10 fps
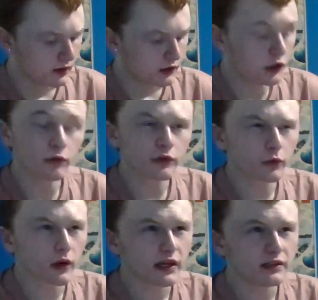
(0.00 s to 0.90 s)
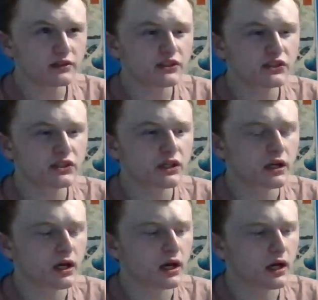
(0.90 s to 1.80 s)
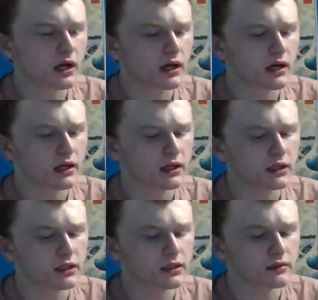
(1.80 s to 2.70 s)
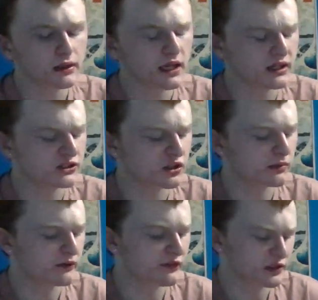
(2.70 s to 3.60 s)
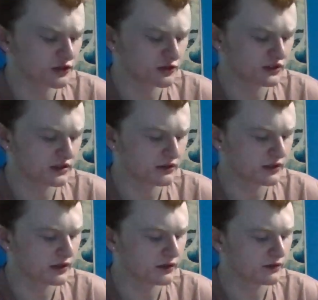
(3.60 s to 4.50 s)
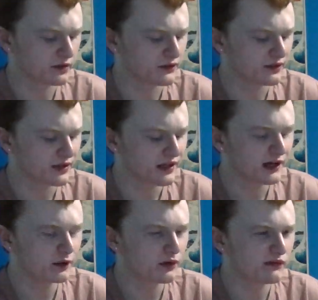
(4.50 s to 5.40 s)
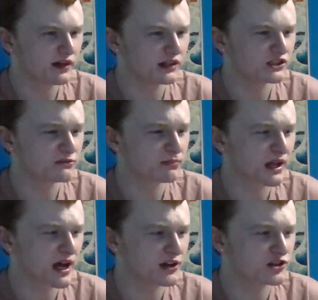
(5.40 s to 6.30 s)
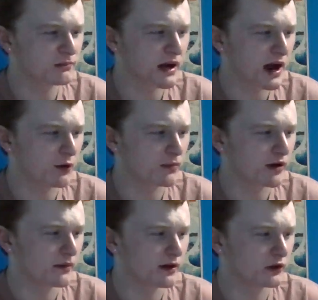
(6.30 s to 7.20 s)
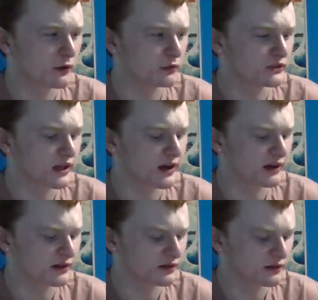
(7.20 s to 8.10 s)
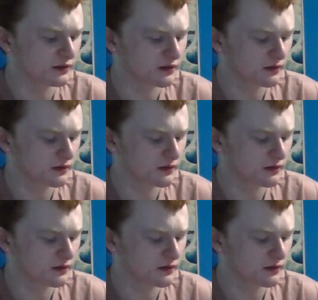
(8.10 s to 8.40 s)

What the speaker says: Gunther wins. He has so many finishers. I don't know. He could win by a splash, a powerbomb, a clothesline.